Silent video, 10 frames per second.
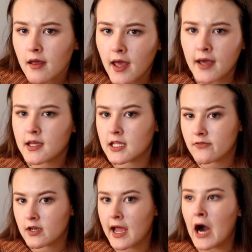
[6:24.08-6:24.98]
heck,
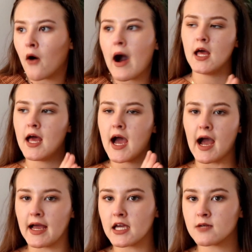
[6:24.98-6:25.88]
even now,
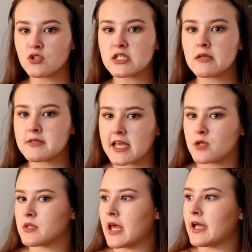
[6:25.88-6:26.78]
I am just
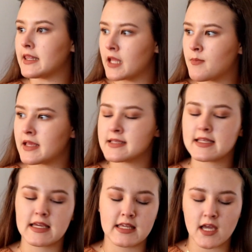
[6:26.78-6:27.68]
obsessed with like lemons.